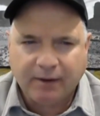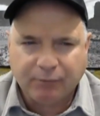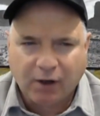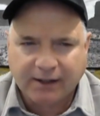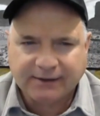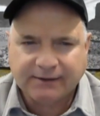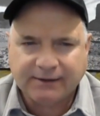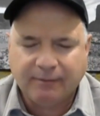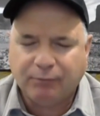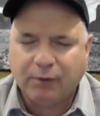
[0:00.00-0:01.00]
the process
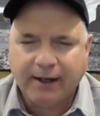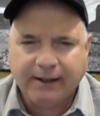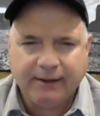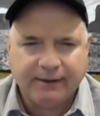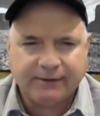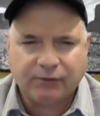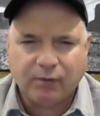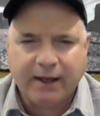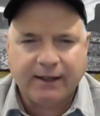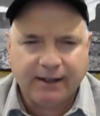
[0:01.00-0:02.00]
of breaking this
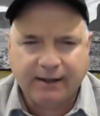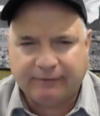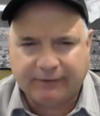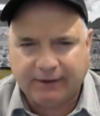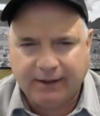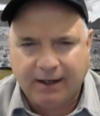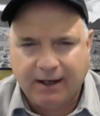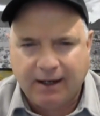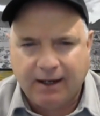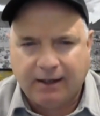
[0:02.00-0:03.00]
great gift,
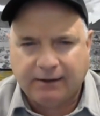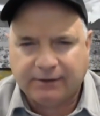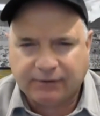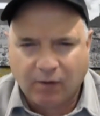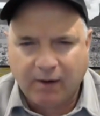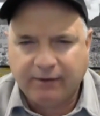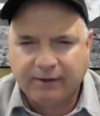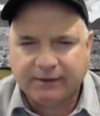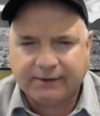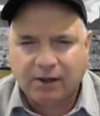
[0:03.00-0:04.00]
destroying
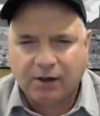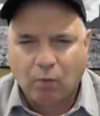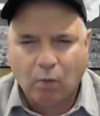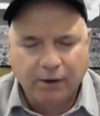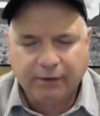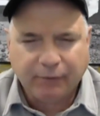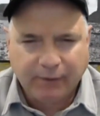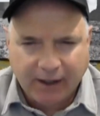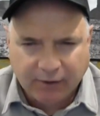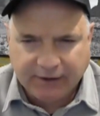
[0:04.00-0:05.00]
this wonderful
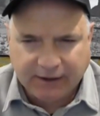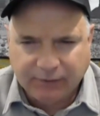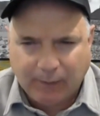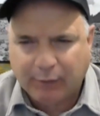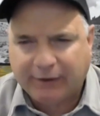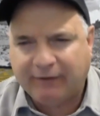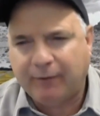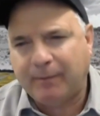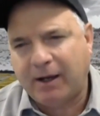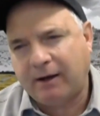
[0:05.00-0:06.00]
heritage we were
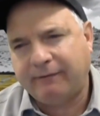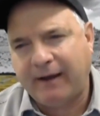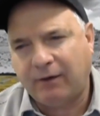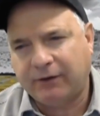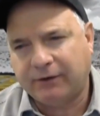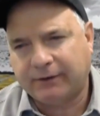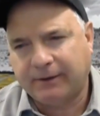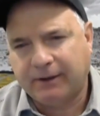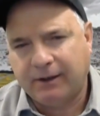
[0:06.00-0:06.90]
given by our founders.